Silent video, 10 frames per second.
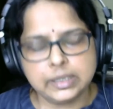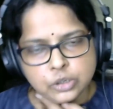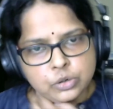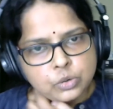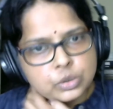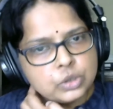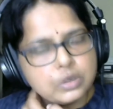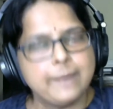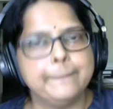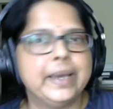you use to
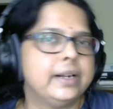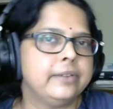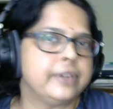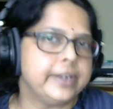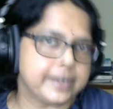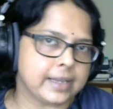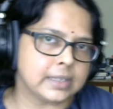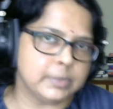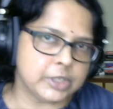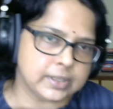compare different
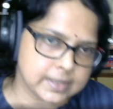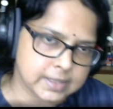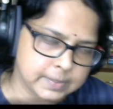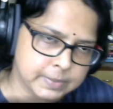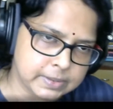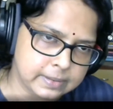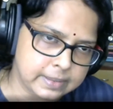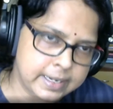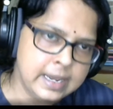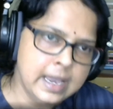transmission systems,
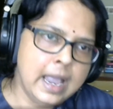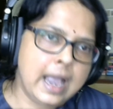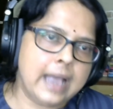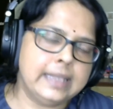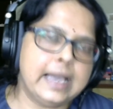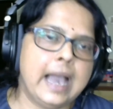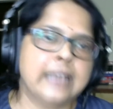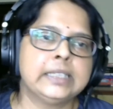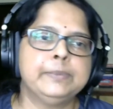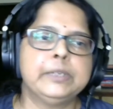right? And the
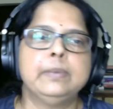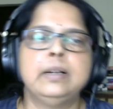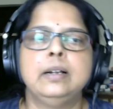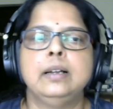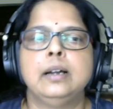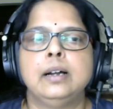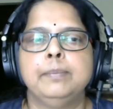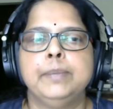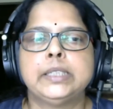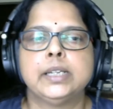acceptable
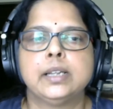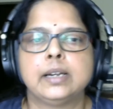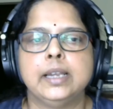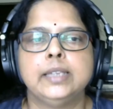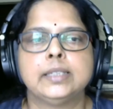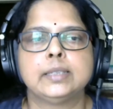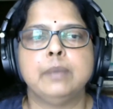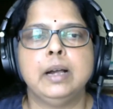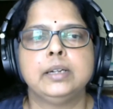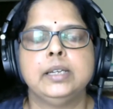bit error rate is
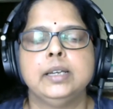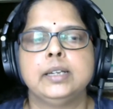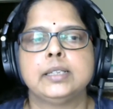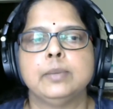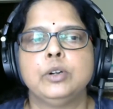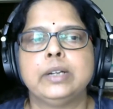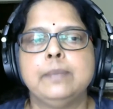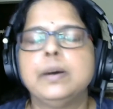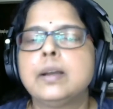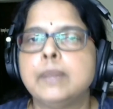marked here. It is about
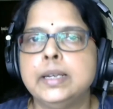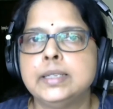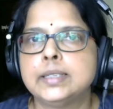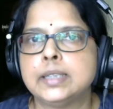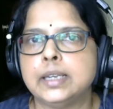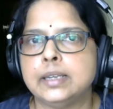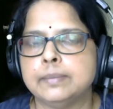10 power minus 3.